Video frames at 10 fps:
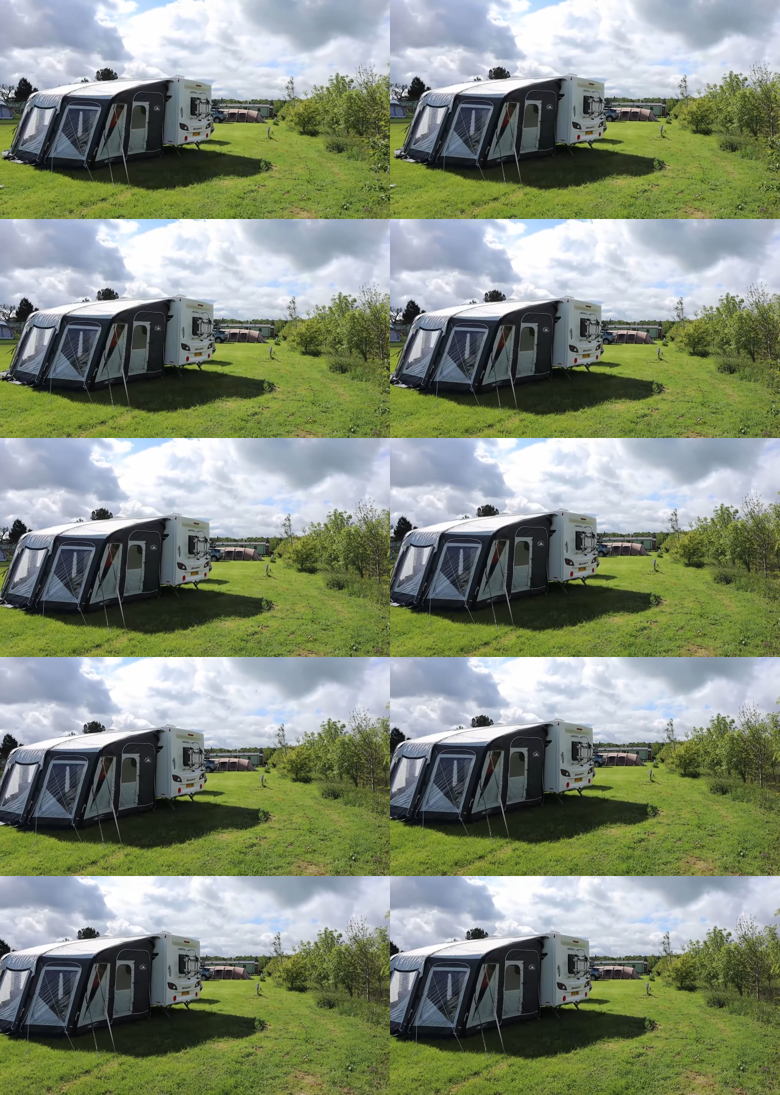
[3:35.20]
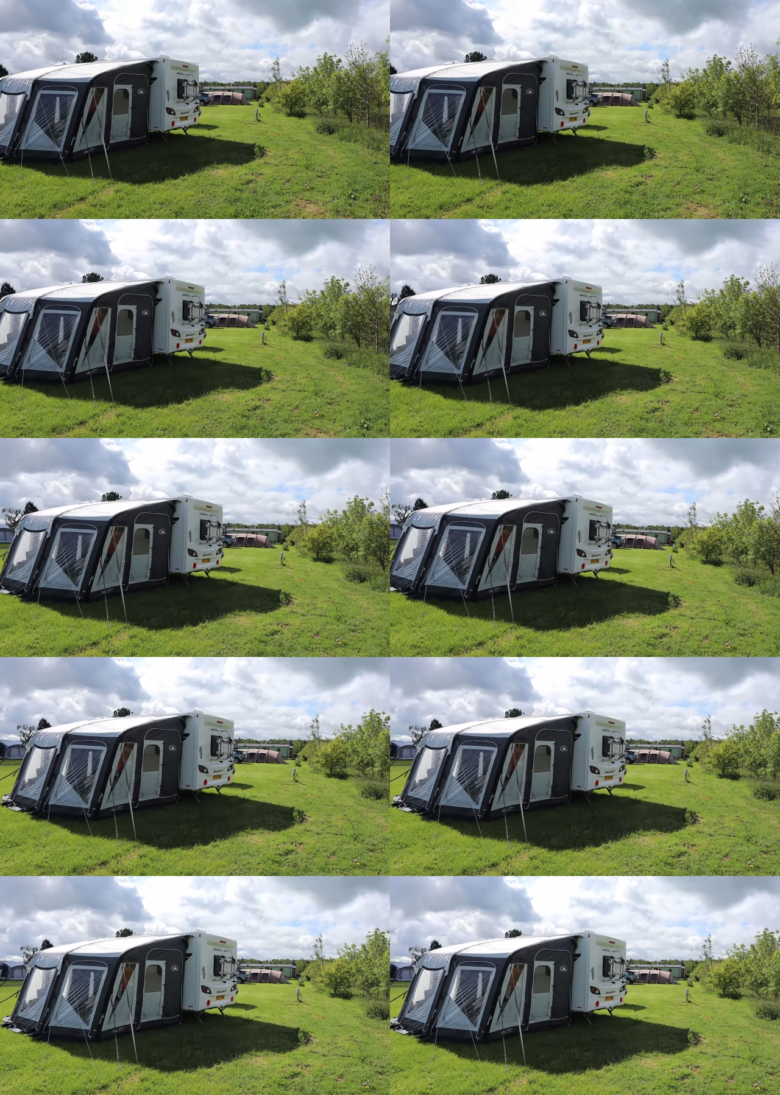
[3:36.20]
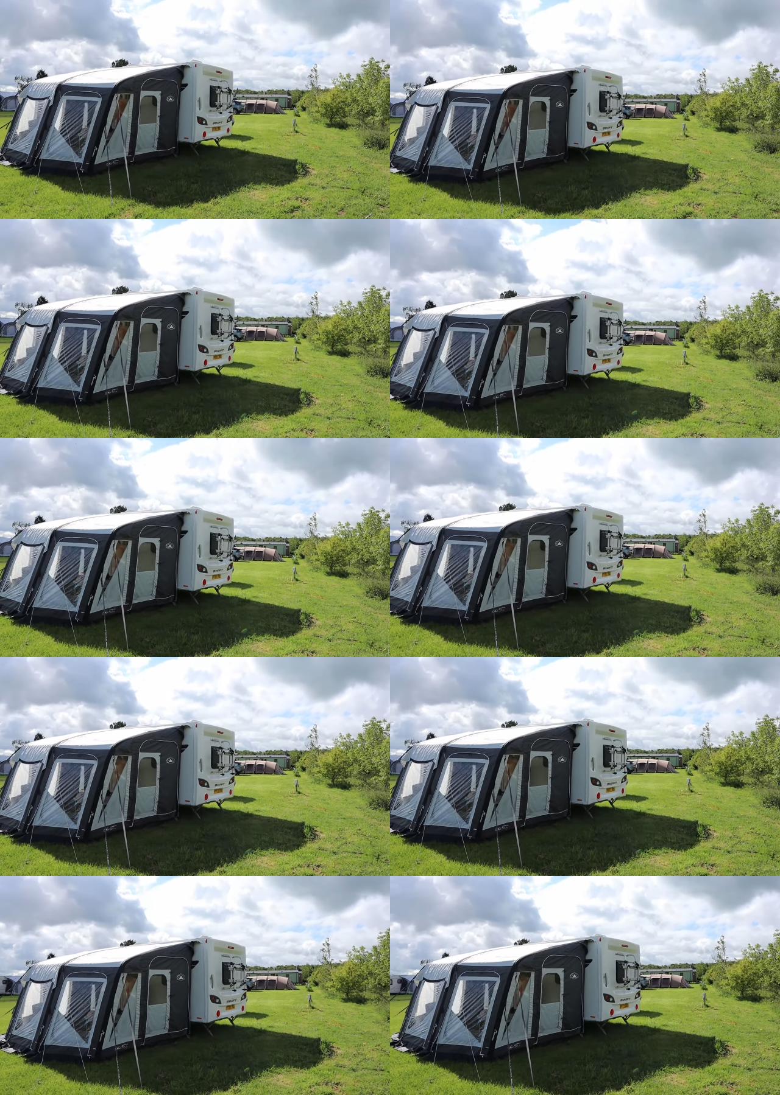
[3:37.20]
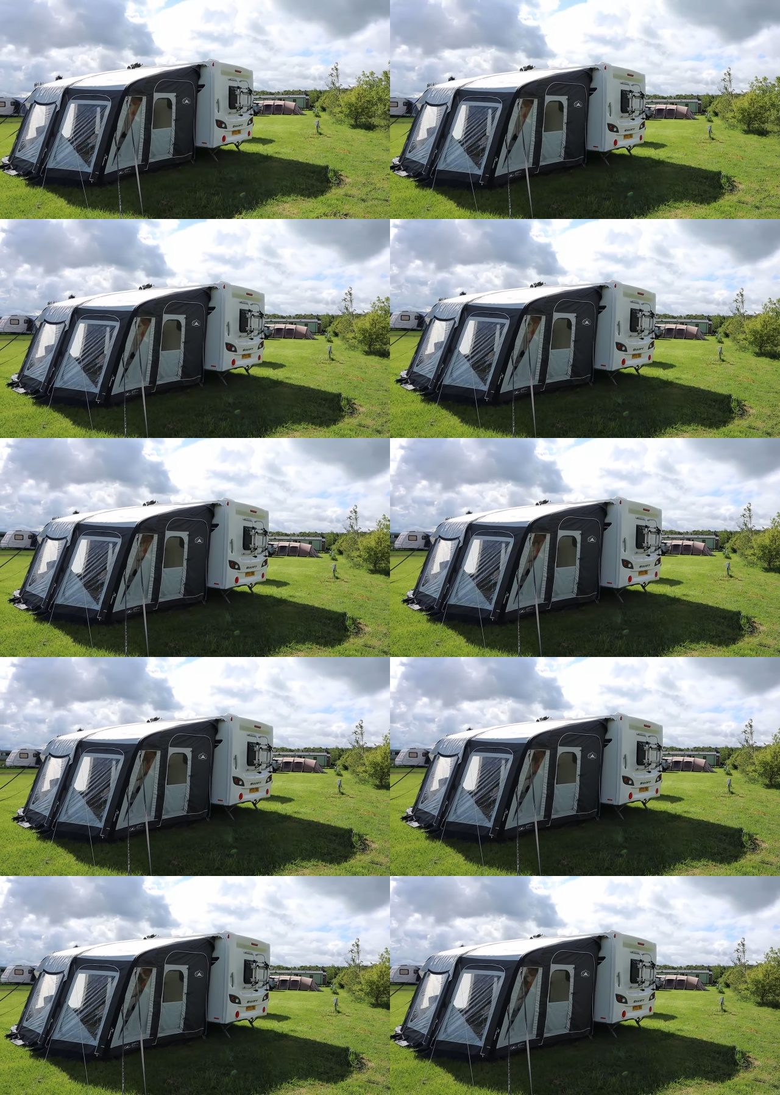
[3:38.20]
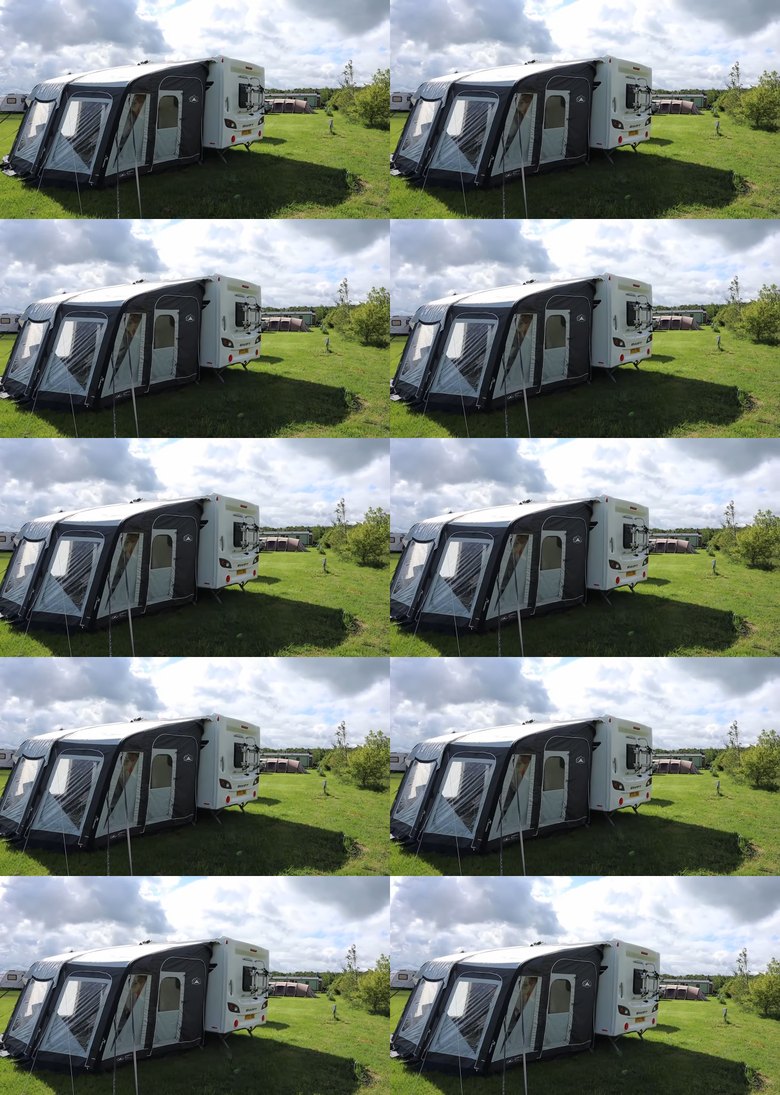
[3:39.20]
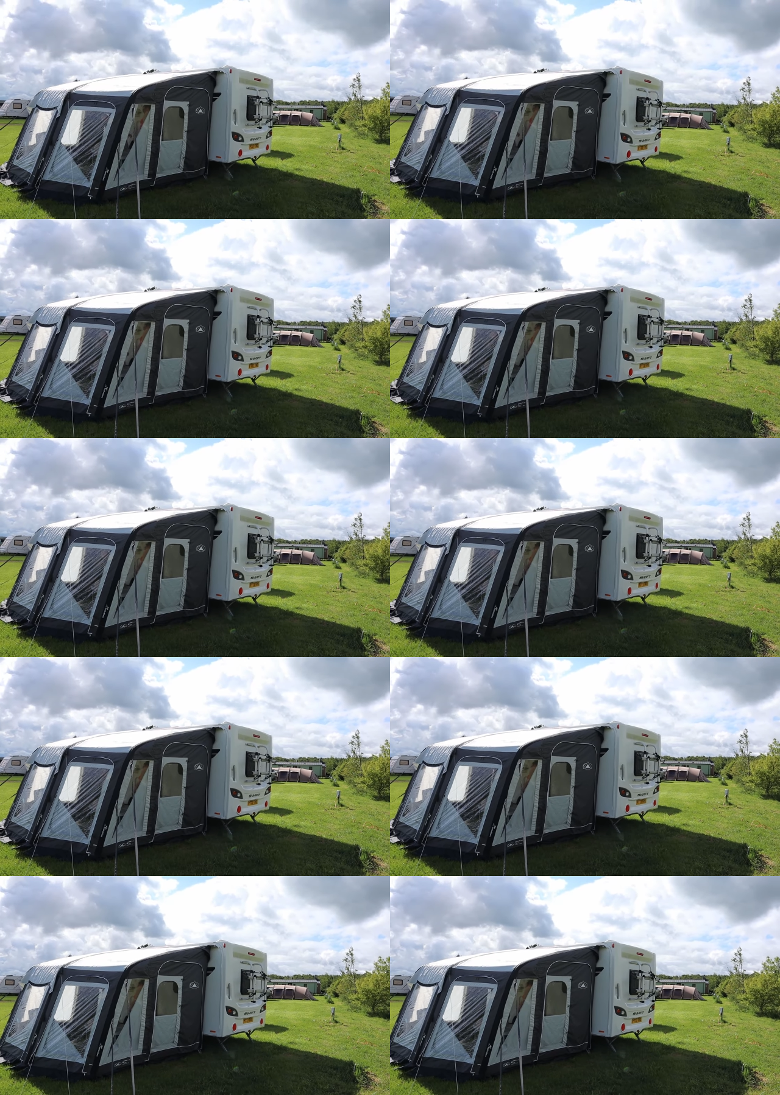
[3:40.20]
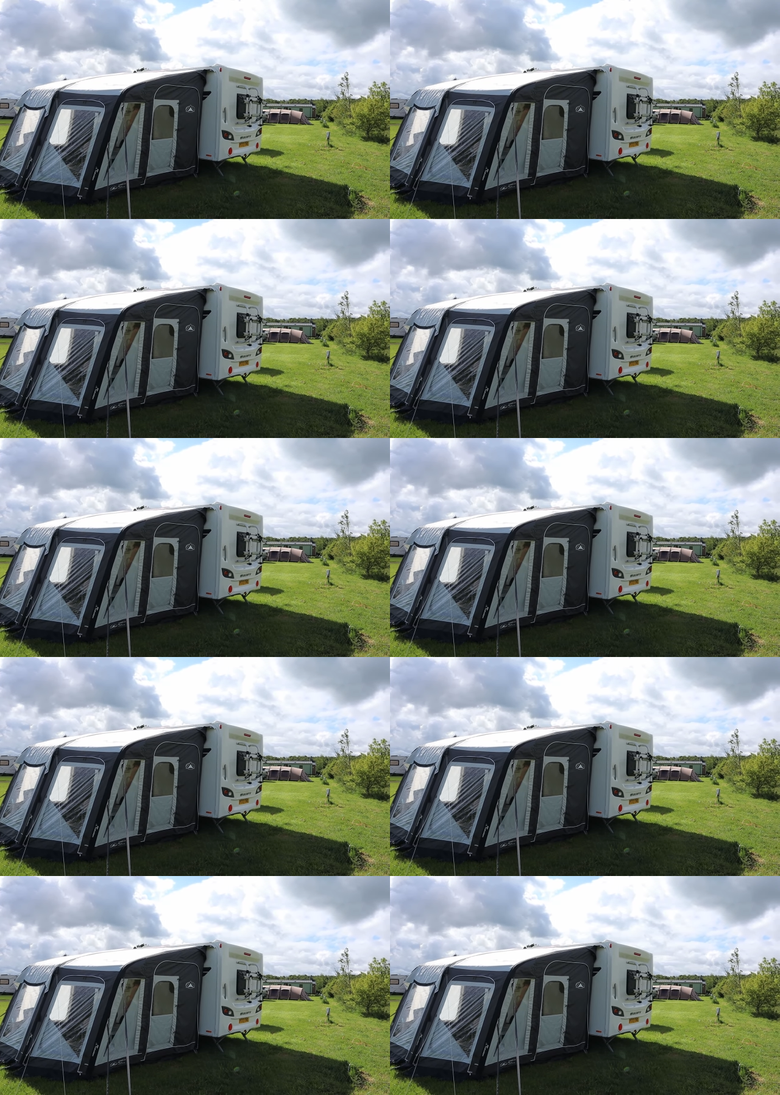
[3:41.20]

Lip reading: No face is visible, so there are no lips to read.